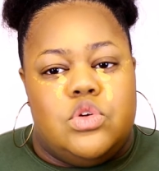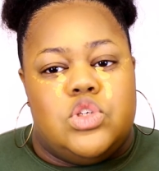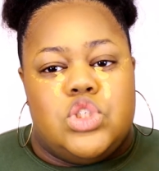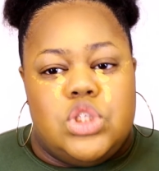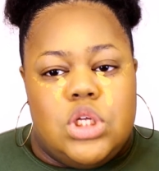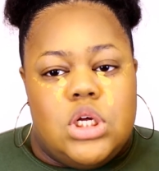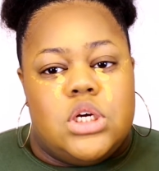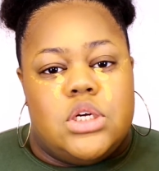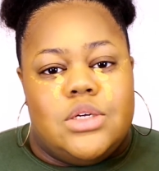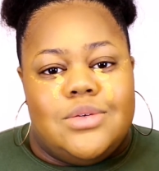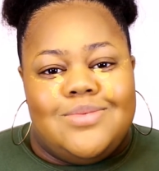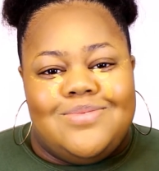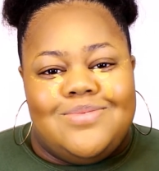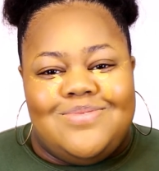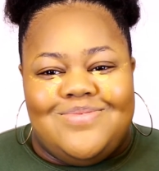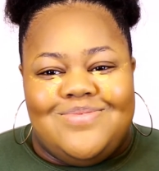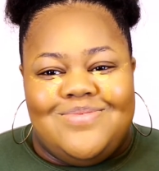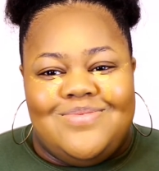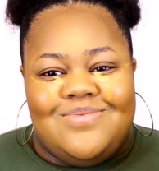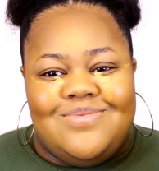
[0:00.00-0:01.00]
look.
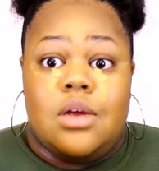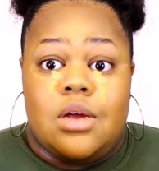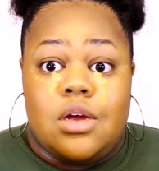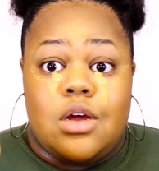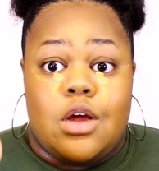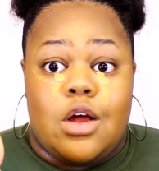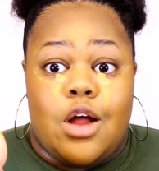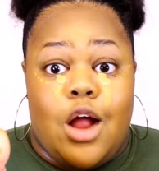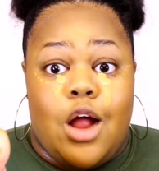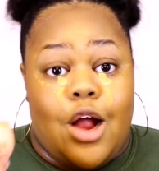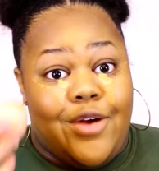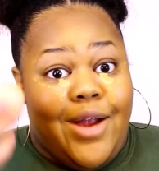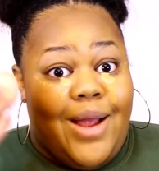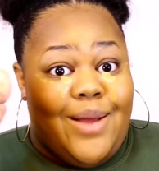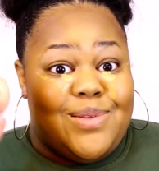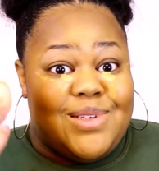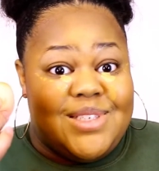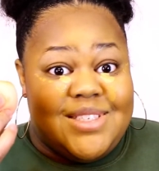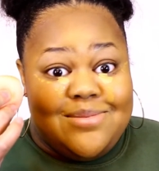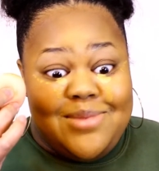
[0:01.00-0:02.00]
All
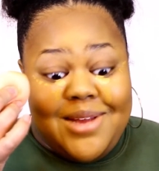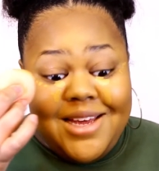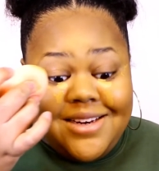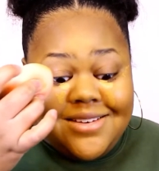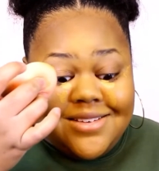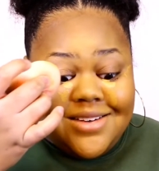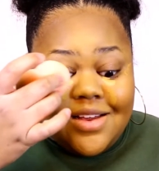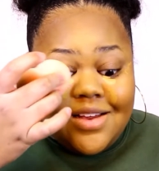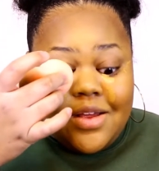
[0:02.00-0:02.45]
right, let's blend.